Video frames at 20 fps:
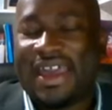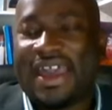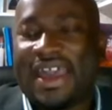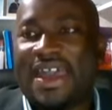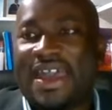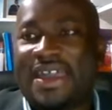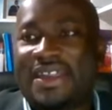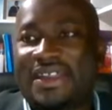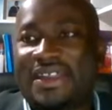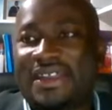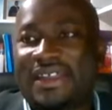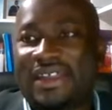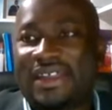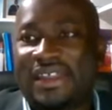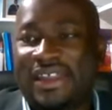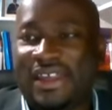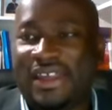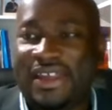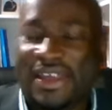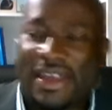And
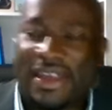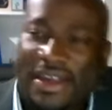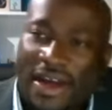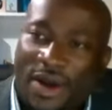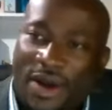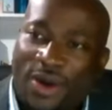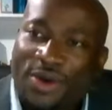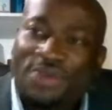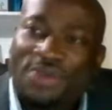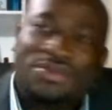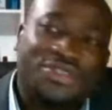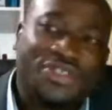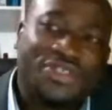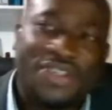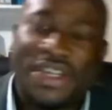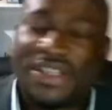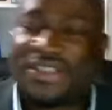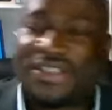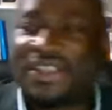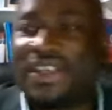in, in our own
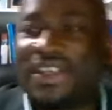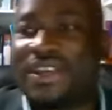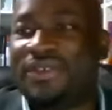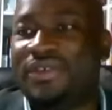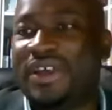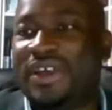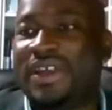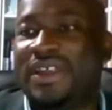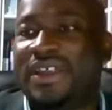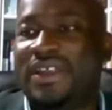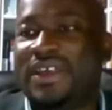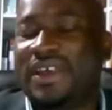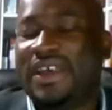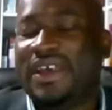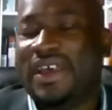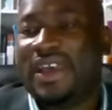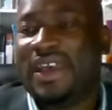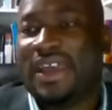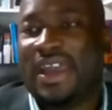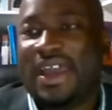church here in,
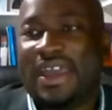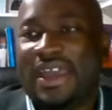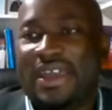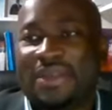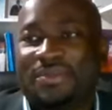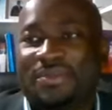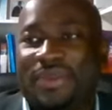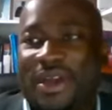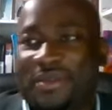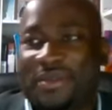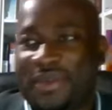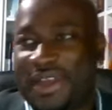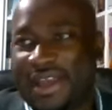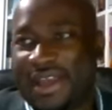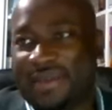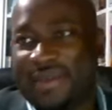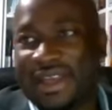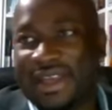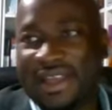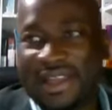uh, in
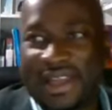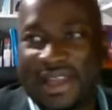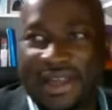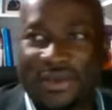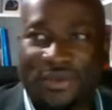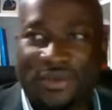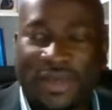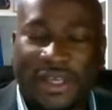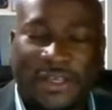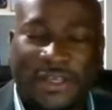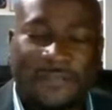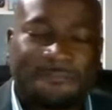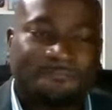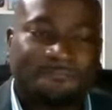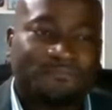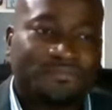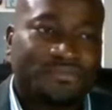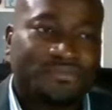Birmingham, England, we,